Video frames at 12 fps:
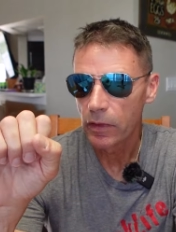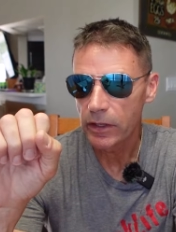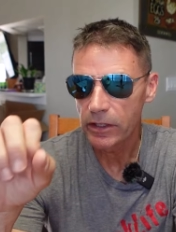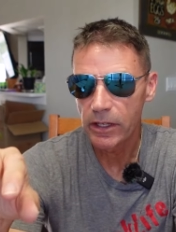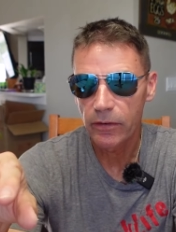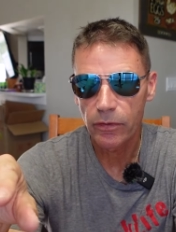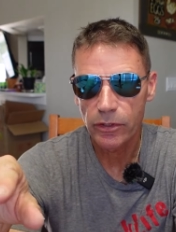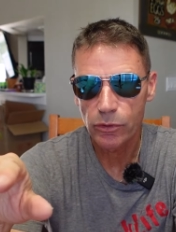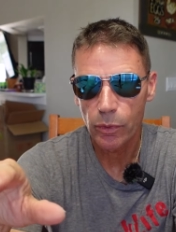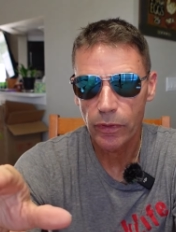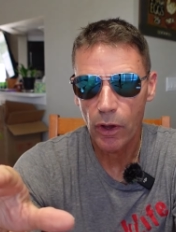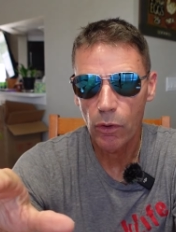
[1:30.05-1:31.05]
the difference
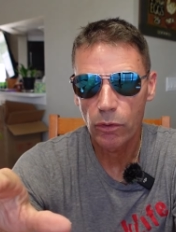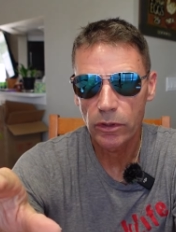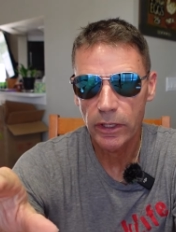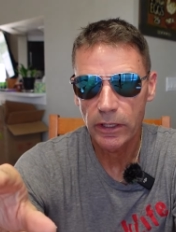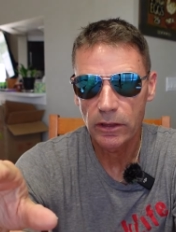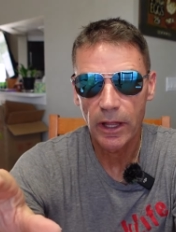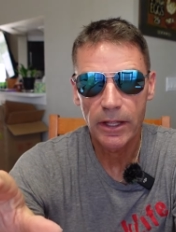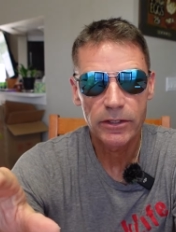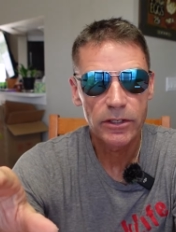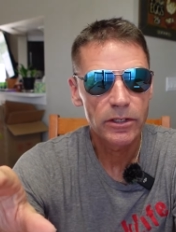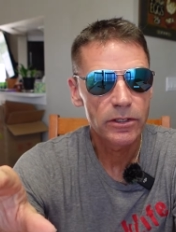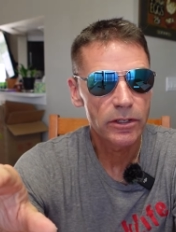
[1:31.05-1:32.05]
with Oakley
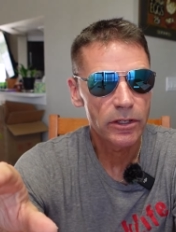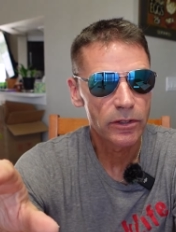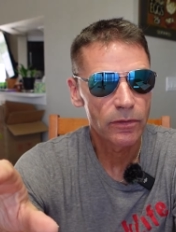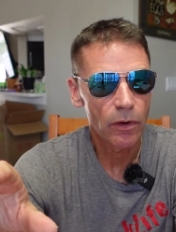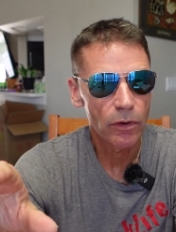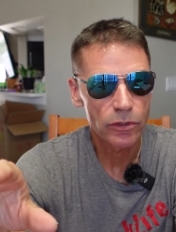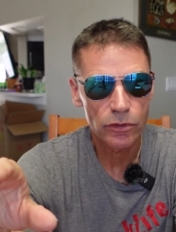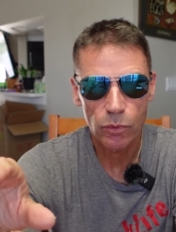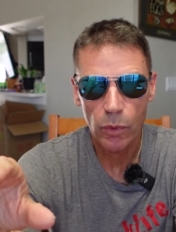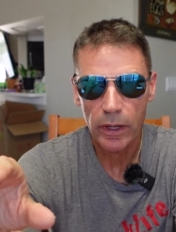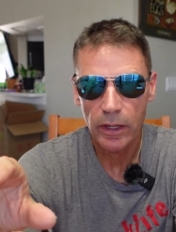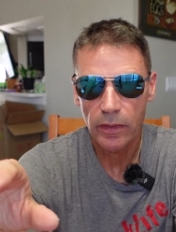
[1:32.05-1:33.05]
lenses as far as the
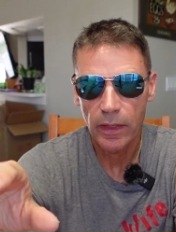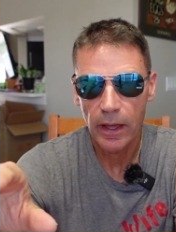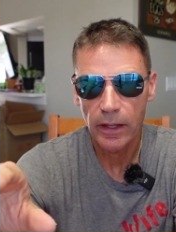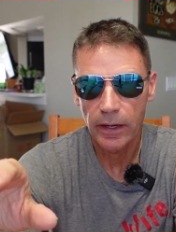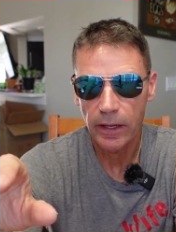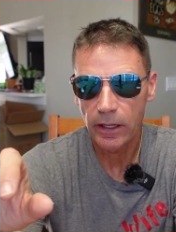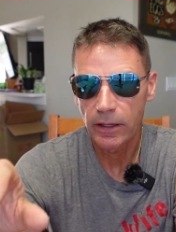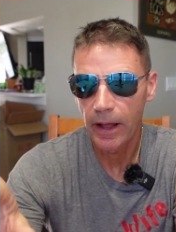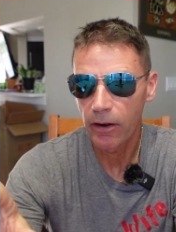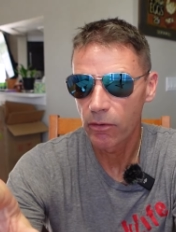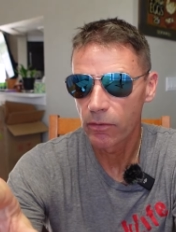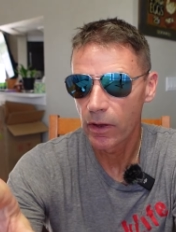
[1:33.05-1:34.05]
way that it
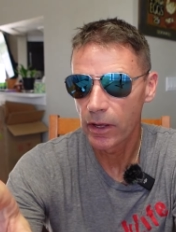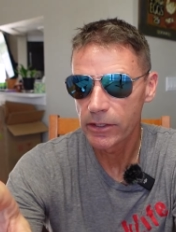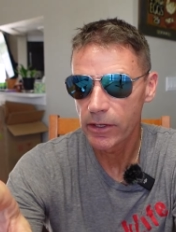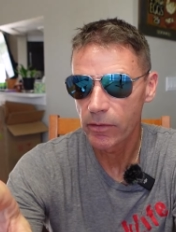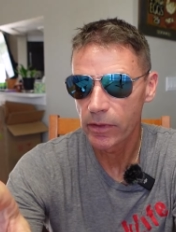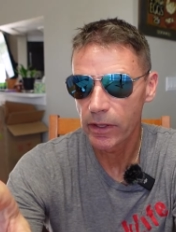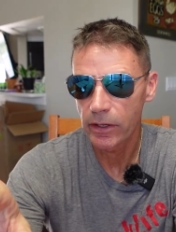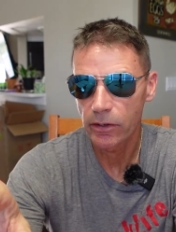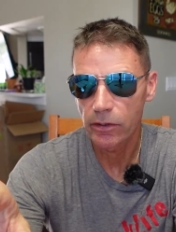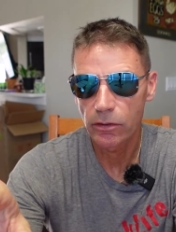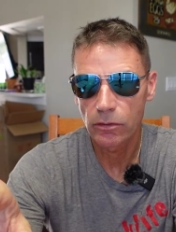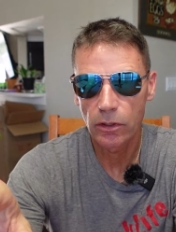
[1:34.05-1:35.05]
clarifies everything
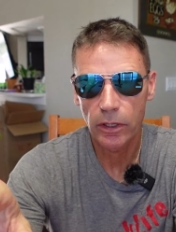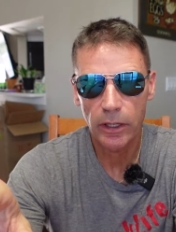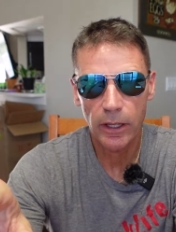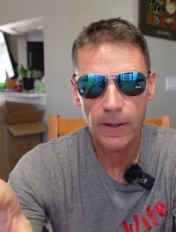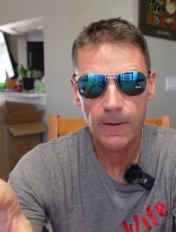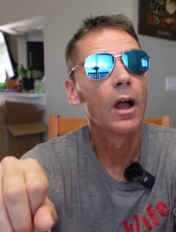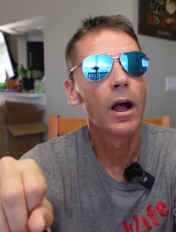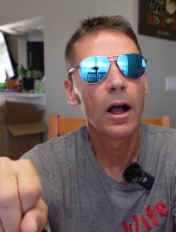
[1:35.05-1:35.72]
you're looking at.